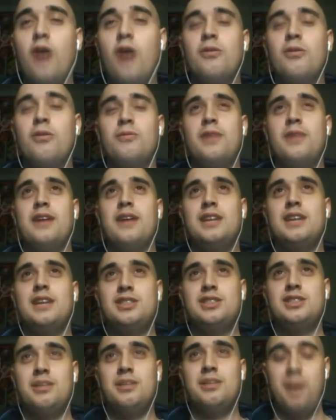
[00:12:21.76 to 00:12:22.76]
Oh, we
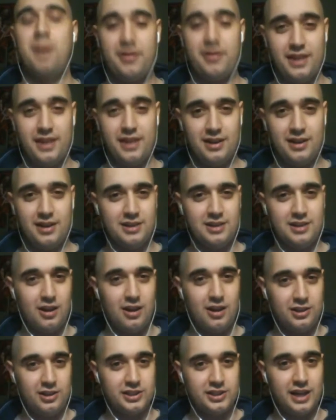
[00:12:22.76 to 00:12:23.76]
had touched upon the
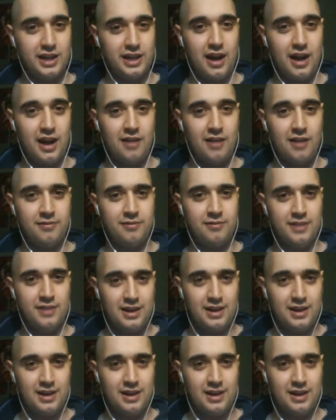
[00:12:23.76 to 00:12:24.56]
ontology of